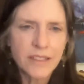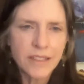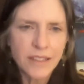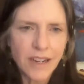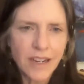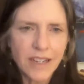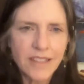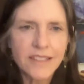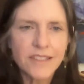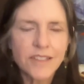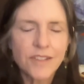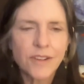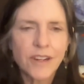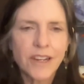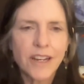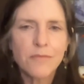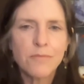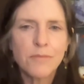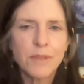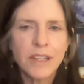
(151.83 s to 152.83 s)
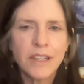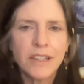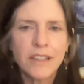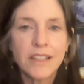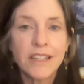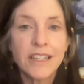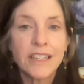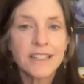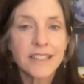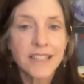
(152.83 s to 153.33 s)
to concentrate on being
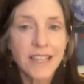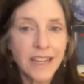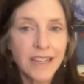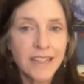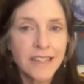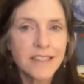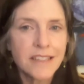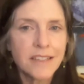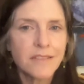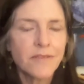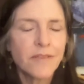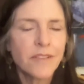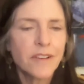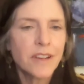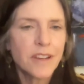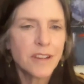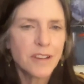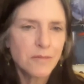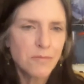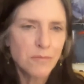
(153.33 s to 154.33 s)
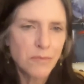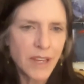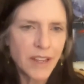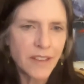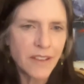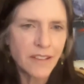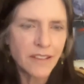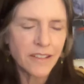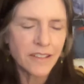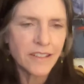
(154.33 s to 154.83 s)
an attentive
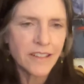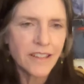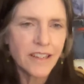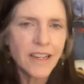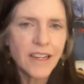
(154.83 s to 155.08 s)
mother.